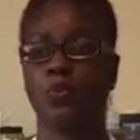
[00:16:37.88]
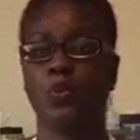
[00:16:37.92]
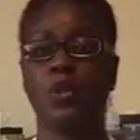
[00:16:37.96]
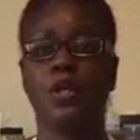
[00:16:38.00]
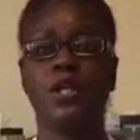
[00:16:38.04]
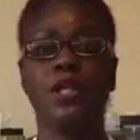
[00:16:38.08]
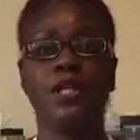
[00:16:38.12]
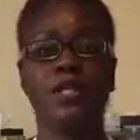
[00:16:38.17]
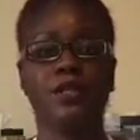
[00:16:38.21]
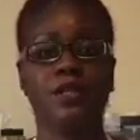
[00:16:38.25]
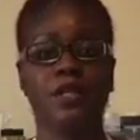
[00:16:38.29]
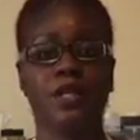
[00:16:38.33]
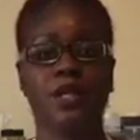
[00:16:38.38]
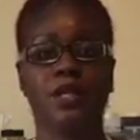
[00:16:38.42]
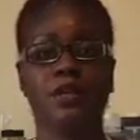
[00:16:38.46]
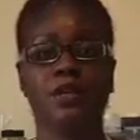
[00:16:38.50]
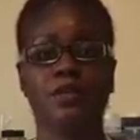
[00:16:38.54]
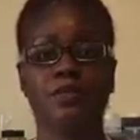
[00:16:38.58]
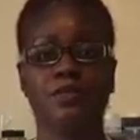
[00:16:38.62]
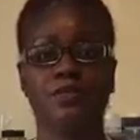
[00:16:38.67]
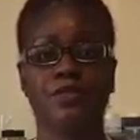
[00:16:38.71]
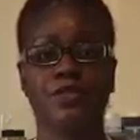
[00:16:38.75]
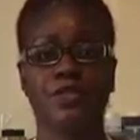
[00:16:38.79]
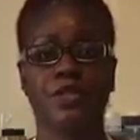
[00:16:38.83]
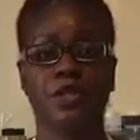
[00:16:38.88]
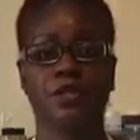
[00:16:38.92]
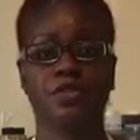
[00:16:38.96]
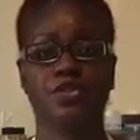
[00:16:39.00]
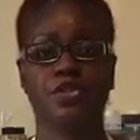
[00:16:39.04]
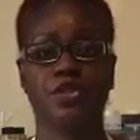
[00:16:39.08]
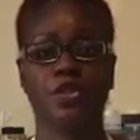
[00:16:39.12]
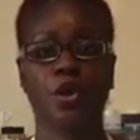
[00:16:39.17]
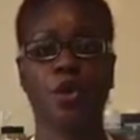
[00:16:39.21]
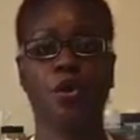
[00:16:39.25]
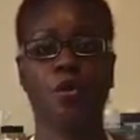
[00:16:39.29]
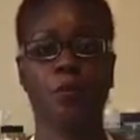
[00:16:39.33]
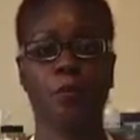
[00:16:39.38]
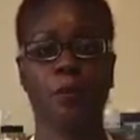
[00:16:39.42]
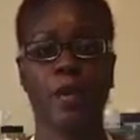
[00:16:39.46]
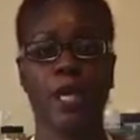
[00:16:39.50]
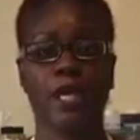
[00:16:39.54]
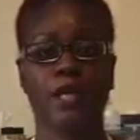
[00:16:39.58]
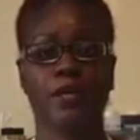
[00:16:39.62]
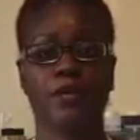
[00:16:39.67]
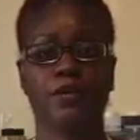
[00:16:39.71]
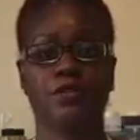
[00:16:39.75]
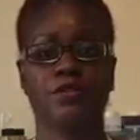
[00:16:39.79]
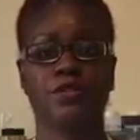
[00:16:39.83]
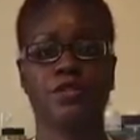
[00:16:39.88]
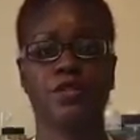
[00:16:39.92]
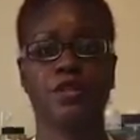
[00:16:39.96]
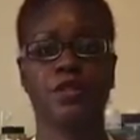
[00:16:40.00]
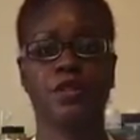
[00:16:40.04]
really gives soap makers